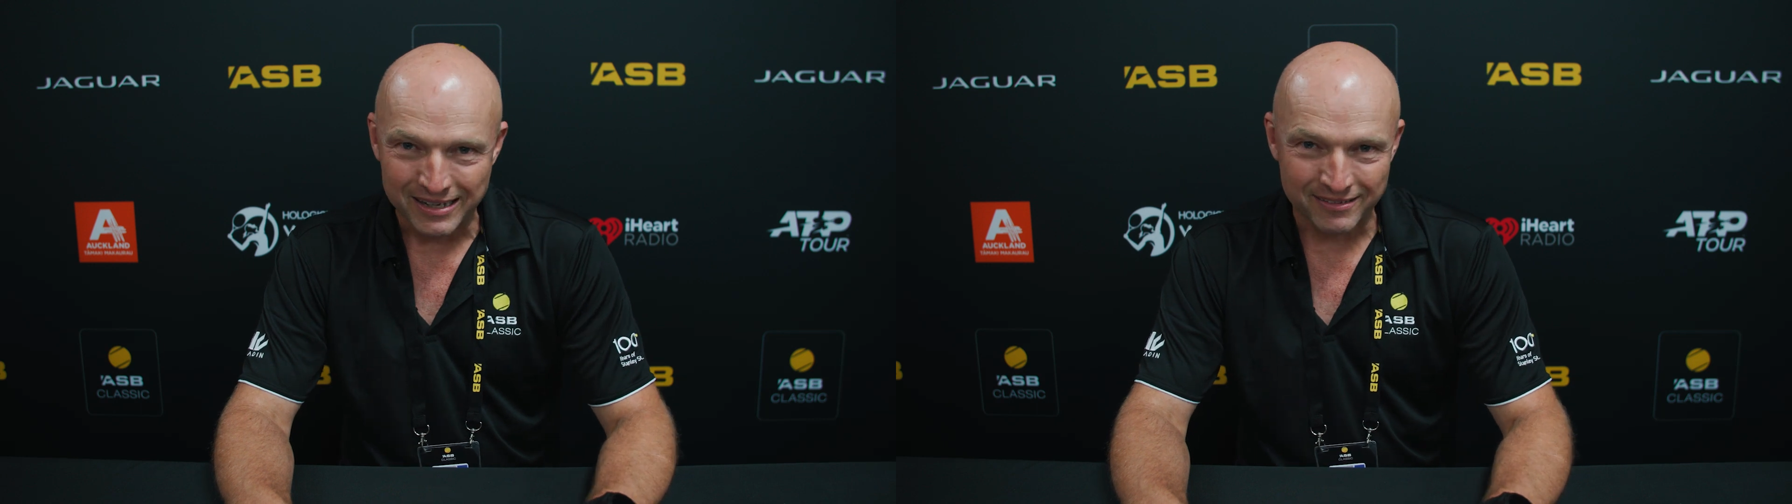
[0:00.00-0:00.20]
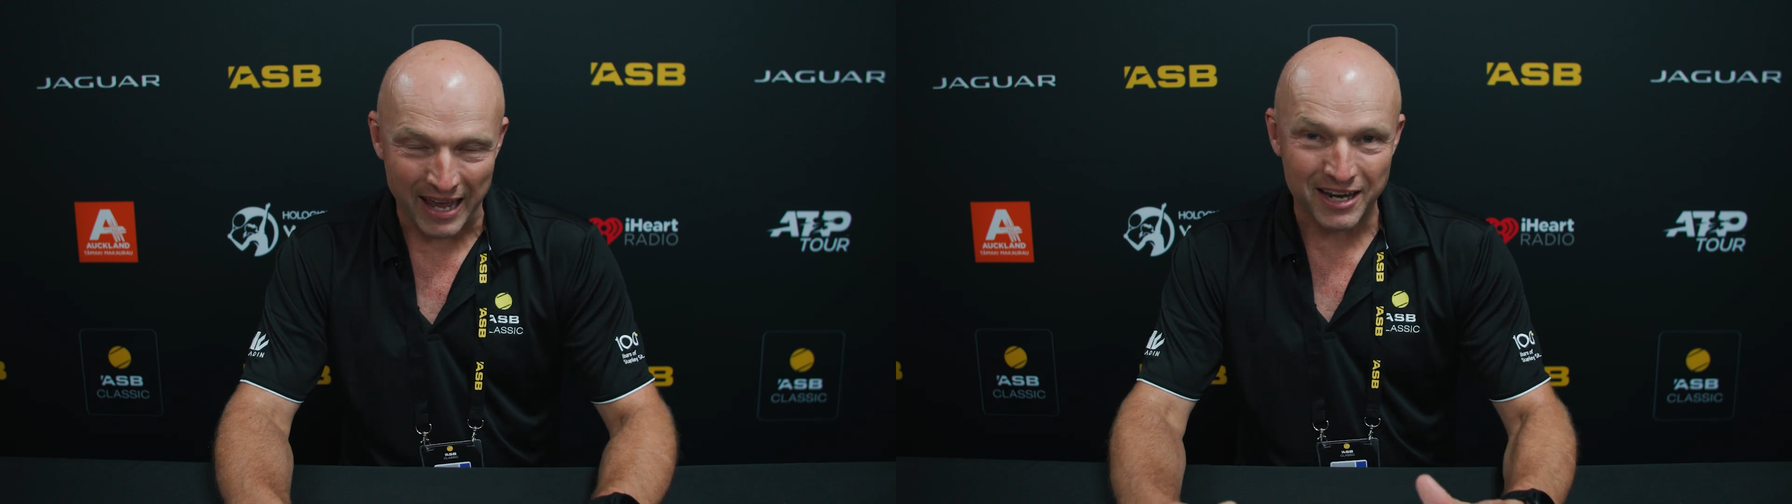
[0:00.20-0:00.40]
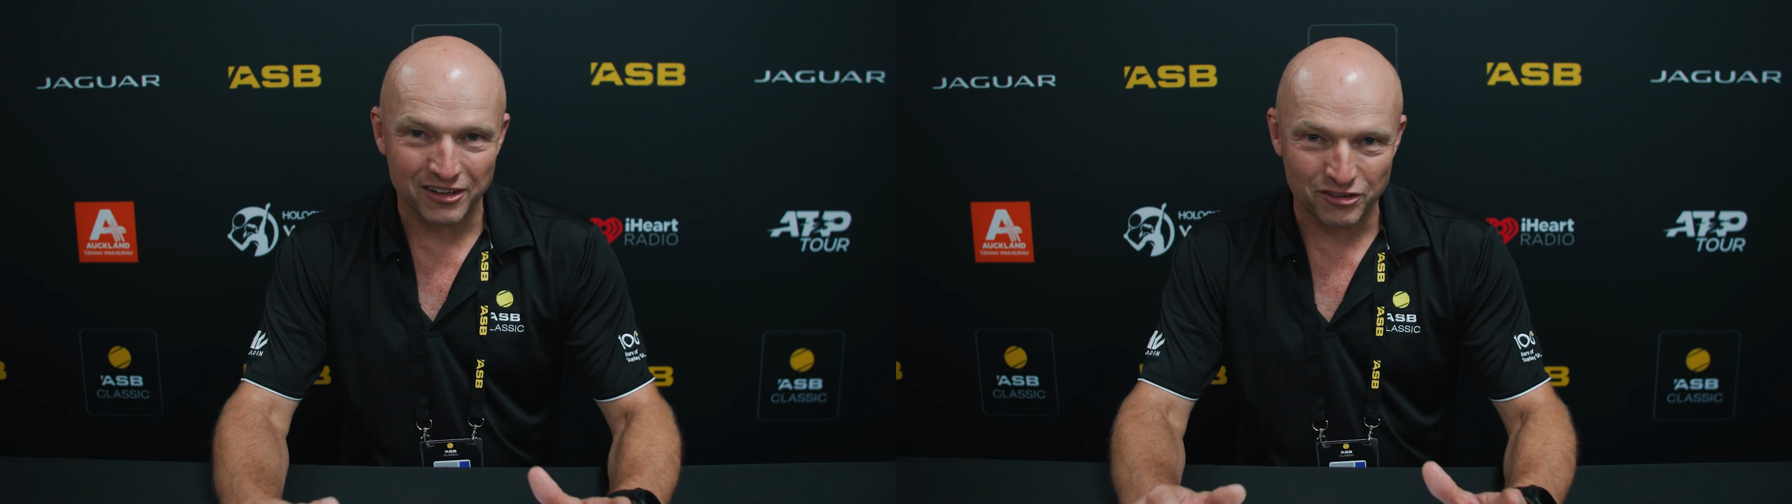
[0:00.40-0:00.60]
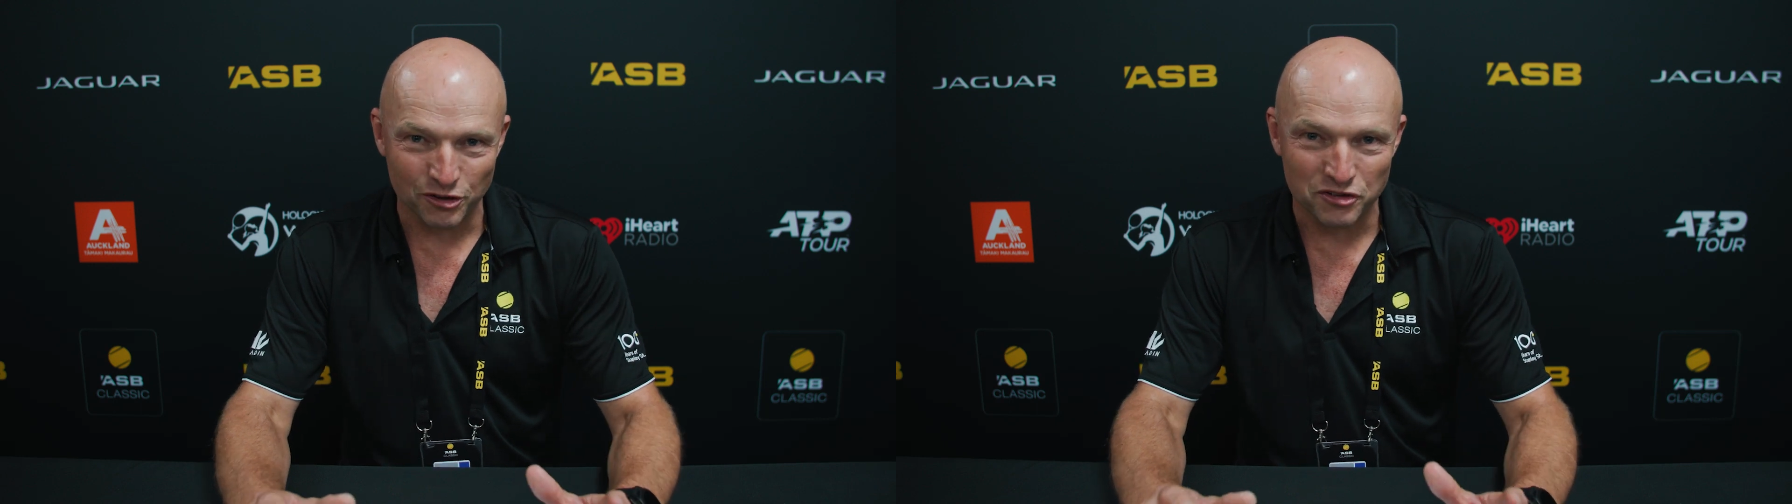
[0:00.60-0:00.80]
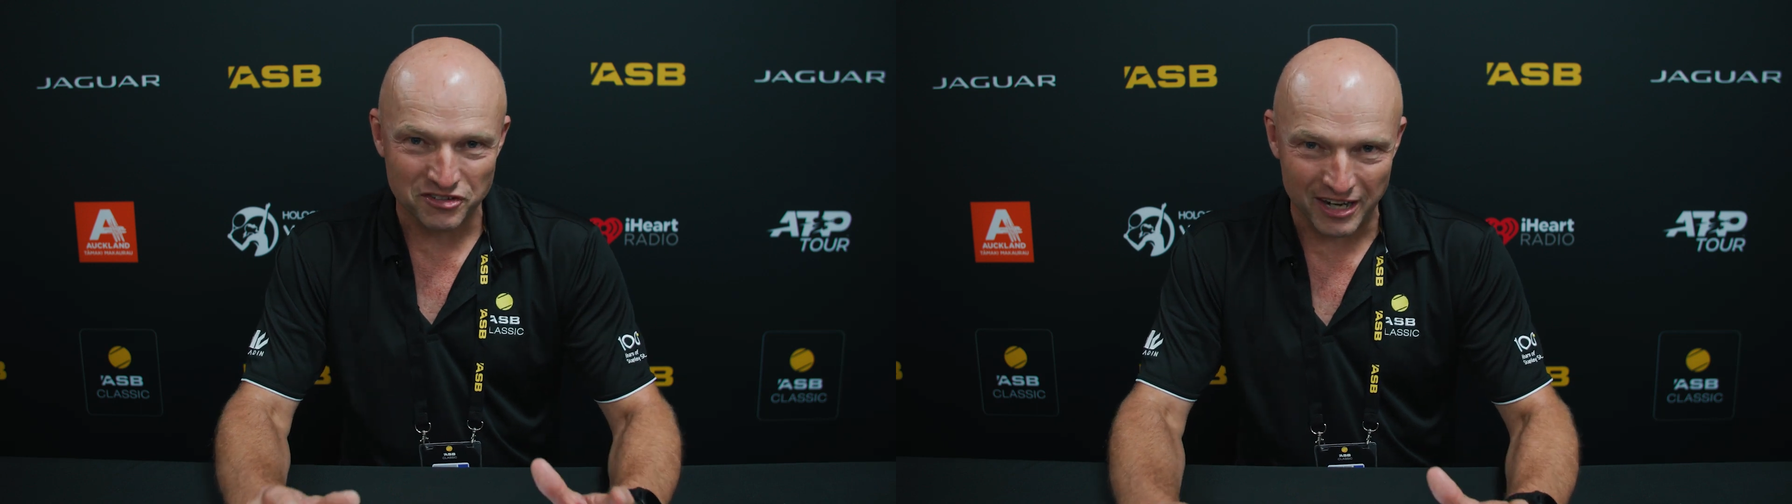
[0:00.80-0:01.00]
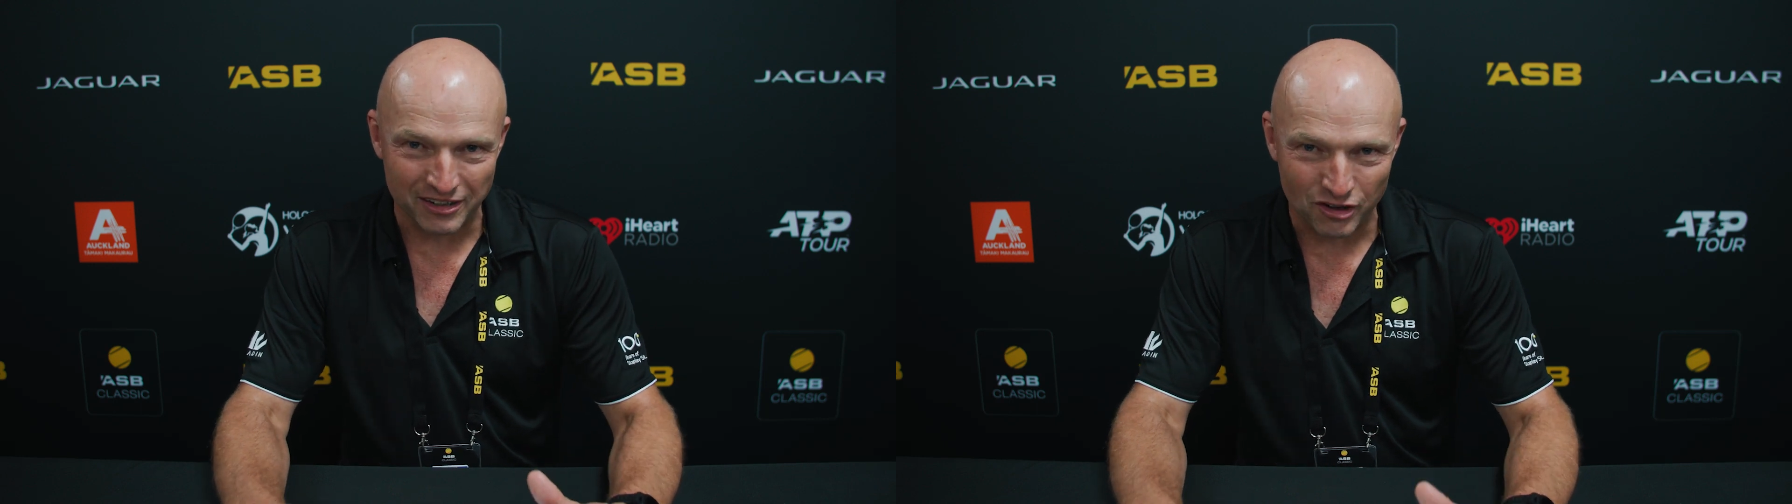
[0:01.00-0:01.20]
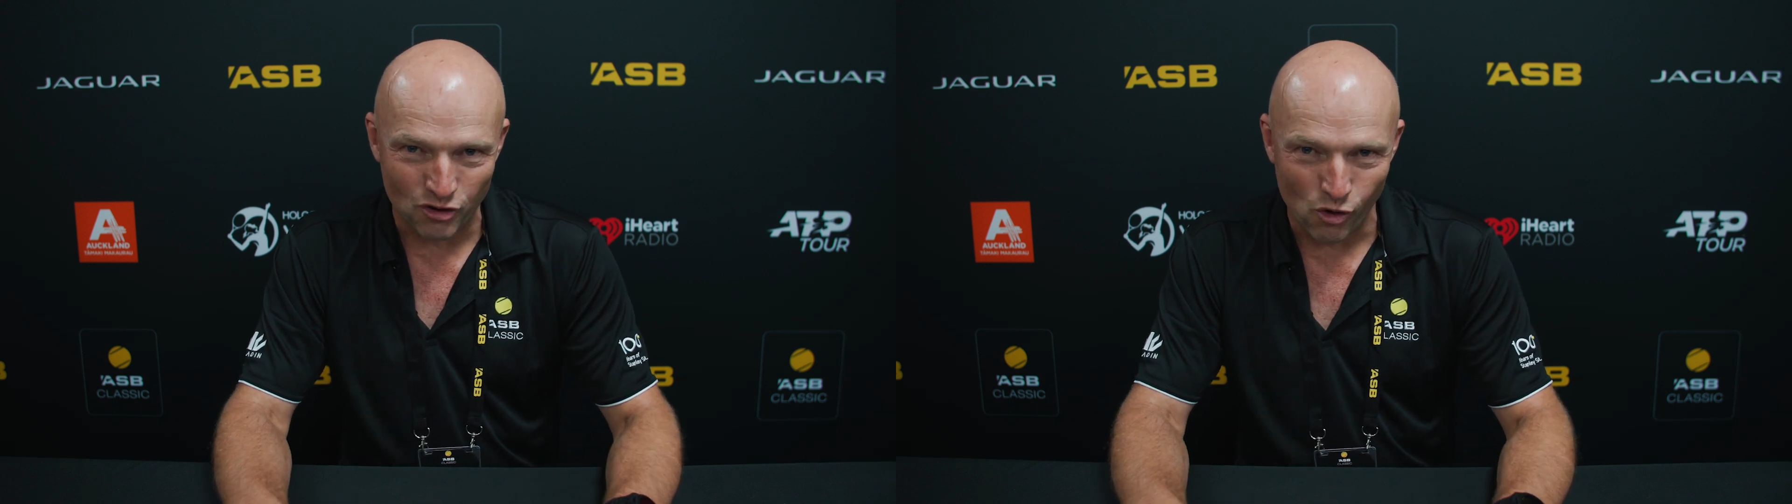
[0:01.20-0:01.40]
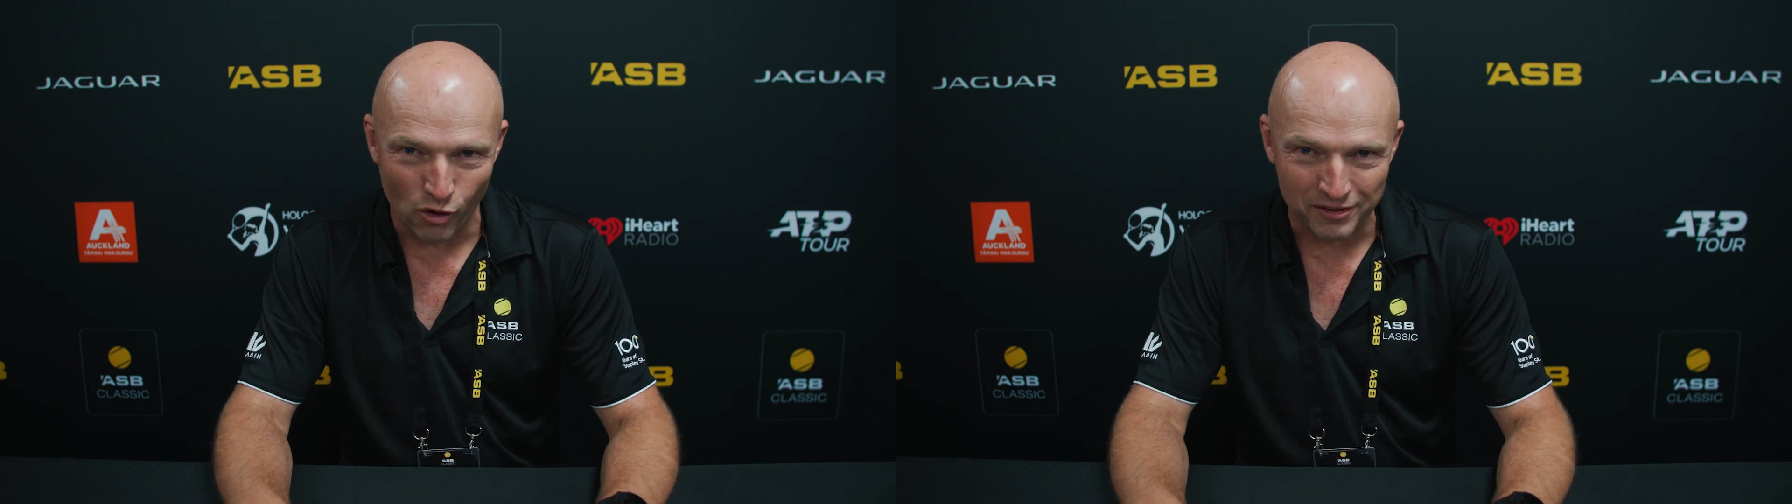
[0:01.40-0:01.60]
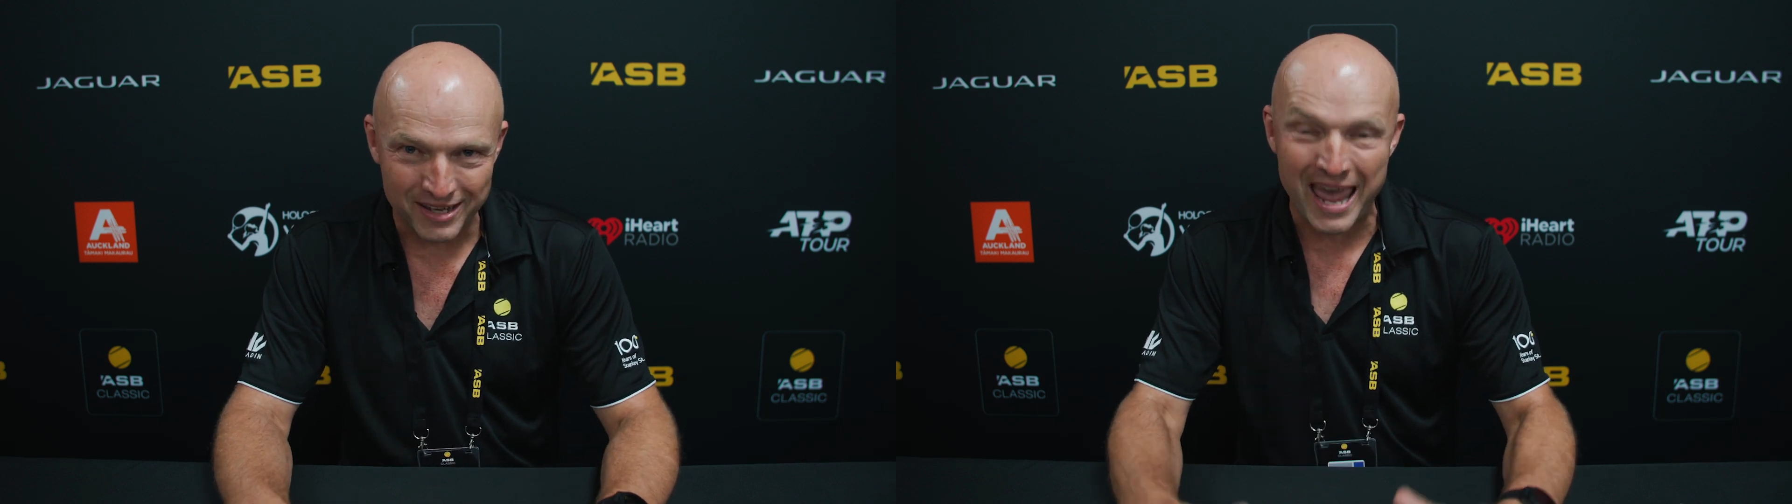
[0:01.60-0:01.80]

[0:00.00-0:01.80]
take to centre court.